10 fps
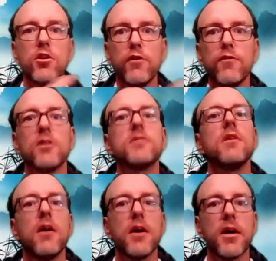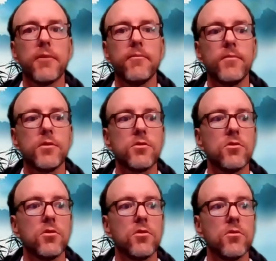you've got time
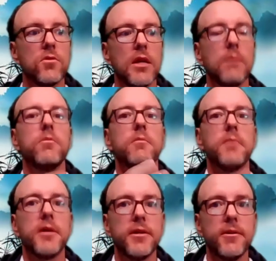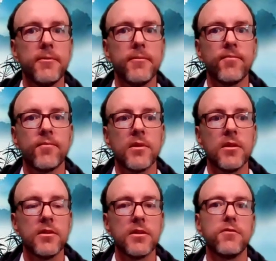to implement
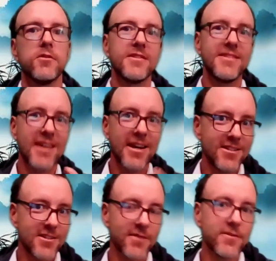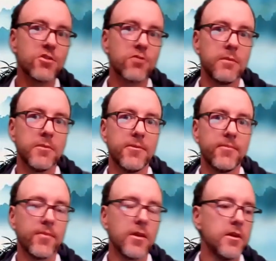different stages of the treatment.
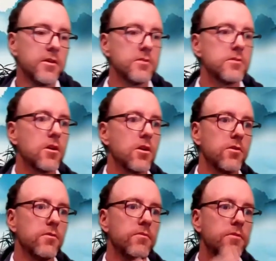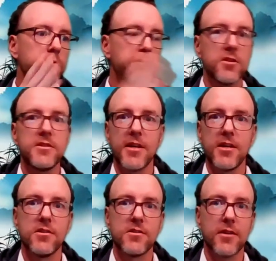So the first
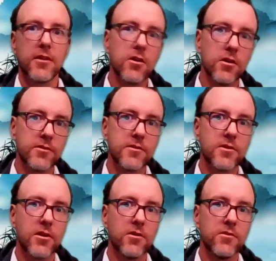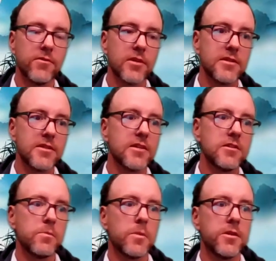stage is like the consult,
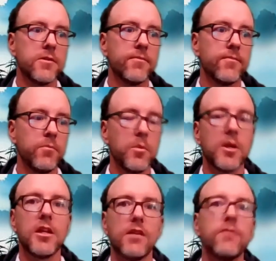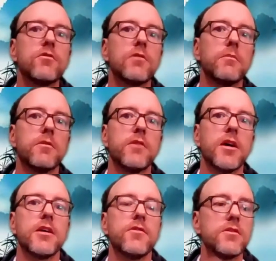assessment, beginning of treatment,
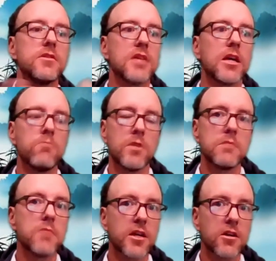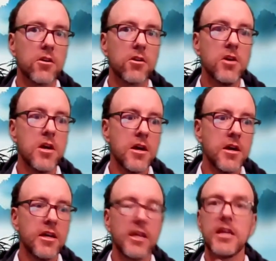right? And then the second one, you might go
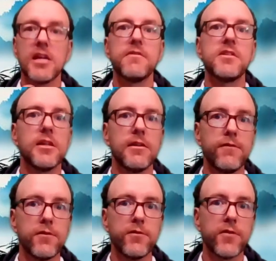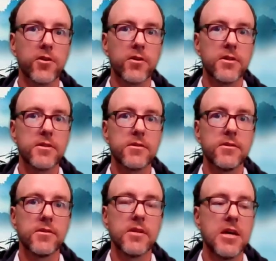EFT full
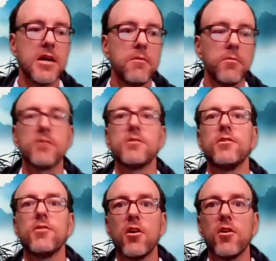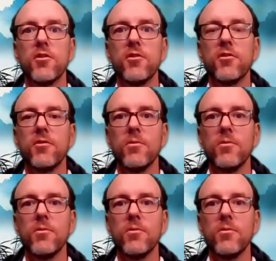focused because you know